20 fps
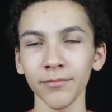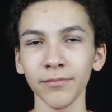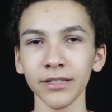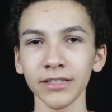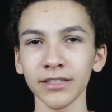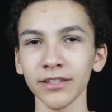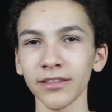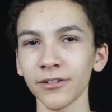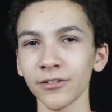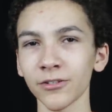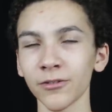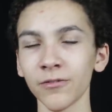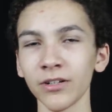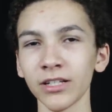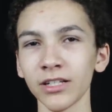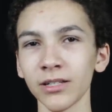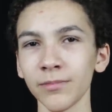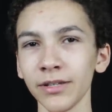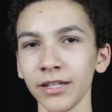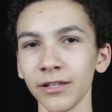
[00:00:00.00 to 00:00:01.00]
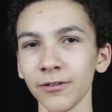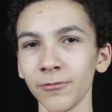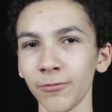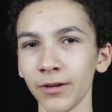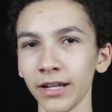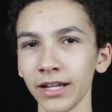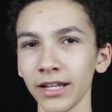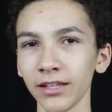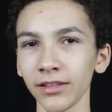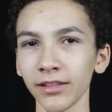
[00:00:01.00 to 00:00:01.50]
means that there's going to be
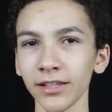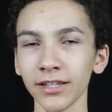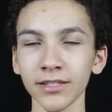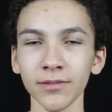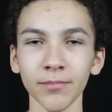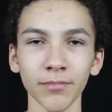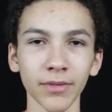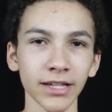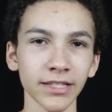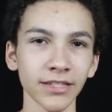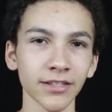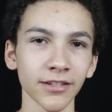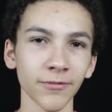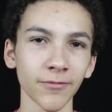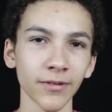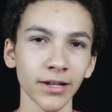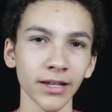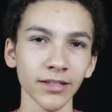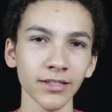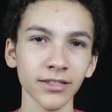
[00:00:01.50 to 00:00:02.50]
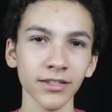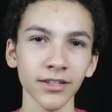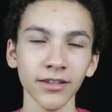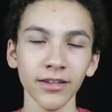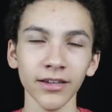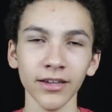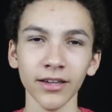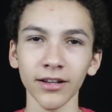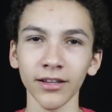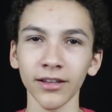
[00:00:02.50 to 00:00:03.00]
way less mice and rats
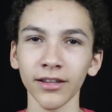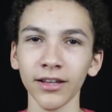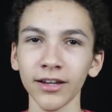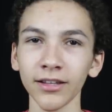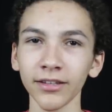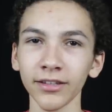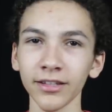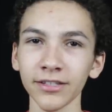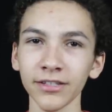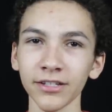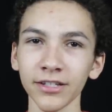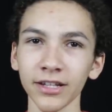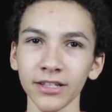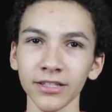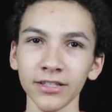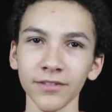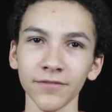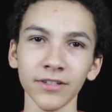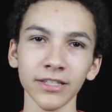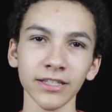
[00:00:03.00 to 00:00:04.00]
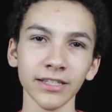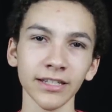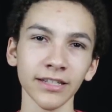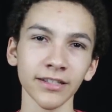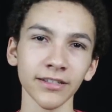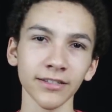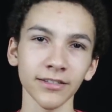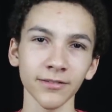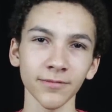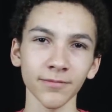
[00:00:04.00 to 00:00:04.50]
and a lot less chance of
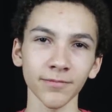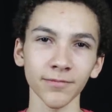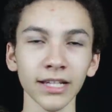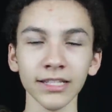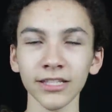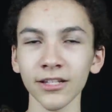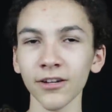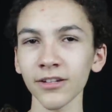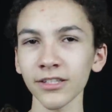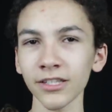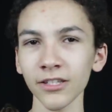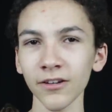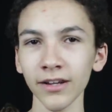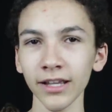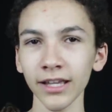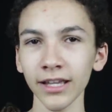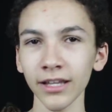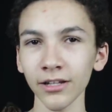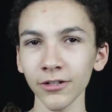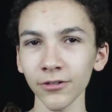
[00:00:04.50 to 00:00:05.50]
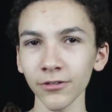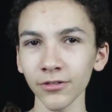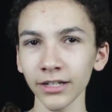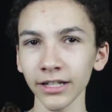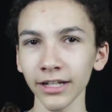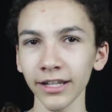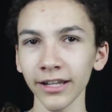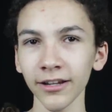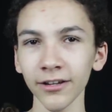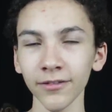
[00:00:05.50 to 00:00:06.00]
disease. As long as they're handled
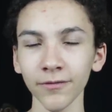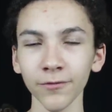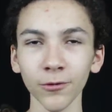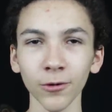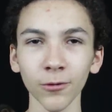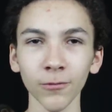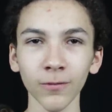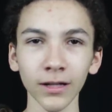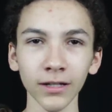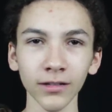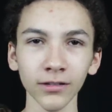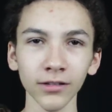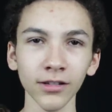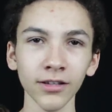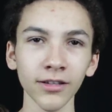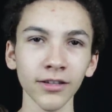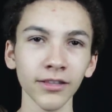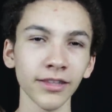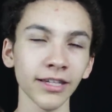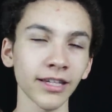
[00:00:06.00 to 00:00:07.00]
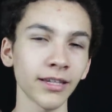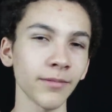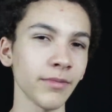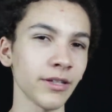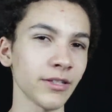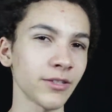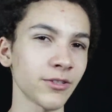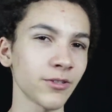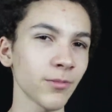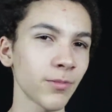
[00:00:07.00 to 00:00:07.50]
and cared for well, they can
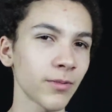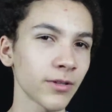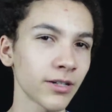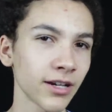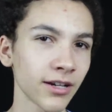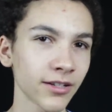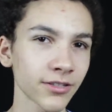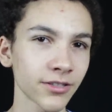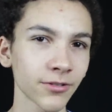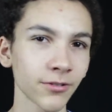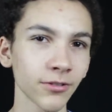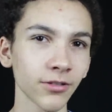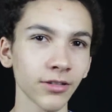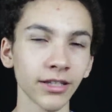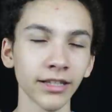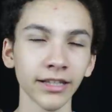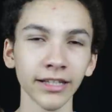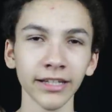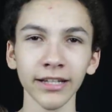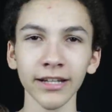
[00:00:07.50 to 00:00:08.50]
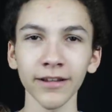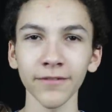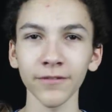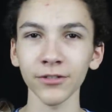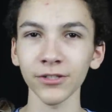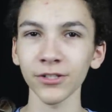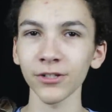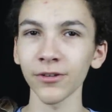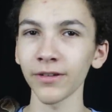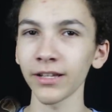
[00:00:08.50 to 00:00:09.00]
be super docile and they
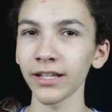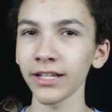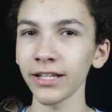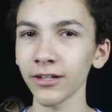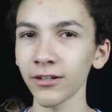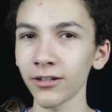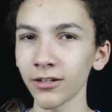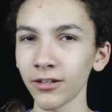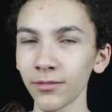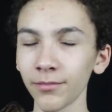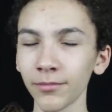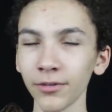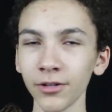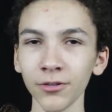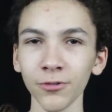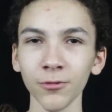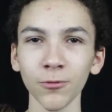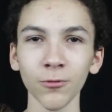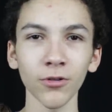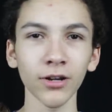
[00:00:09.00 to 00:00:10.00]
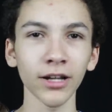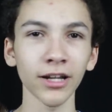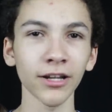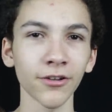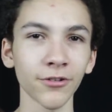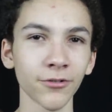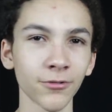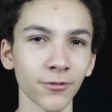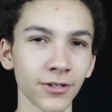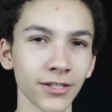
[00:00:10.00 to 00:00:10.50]
never show any harm or
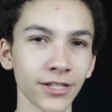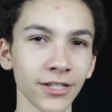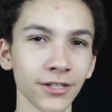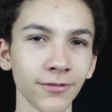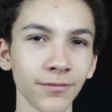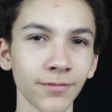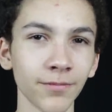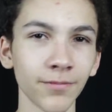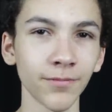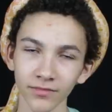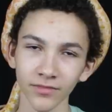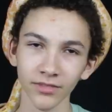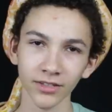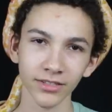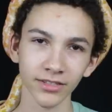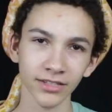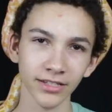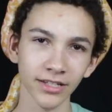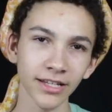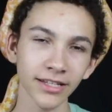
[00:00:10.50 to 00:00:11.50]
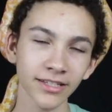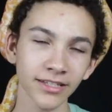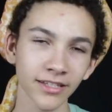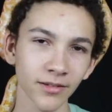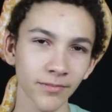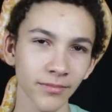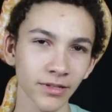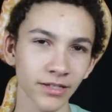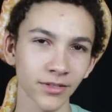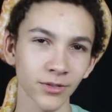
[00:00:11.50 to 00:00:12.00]
anger towards you. Snakes can
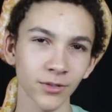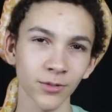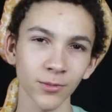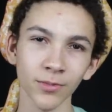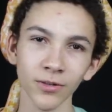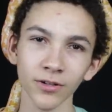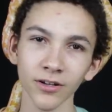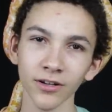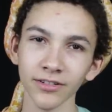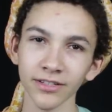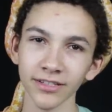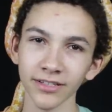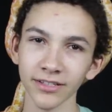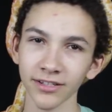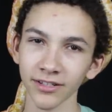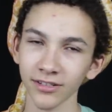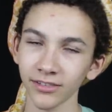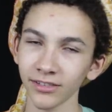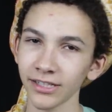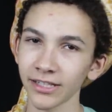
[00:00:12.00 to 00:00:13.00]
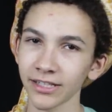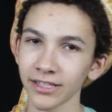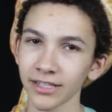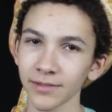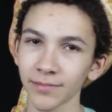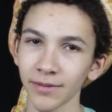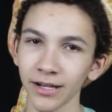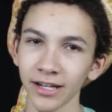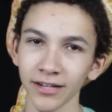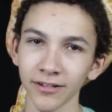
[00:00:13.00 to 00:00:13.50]
be super artistically
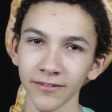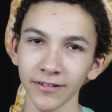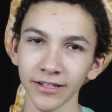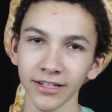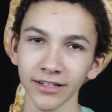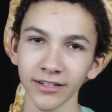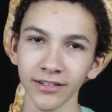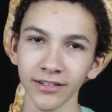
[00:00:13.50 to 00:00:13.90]
inspiring.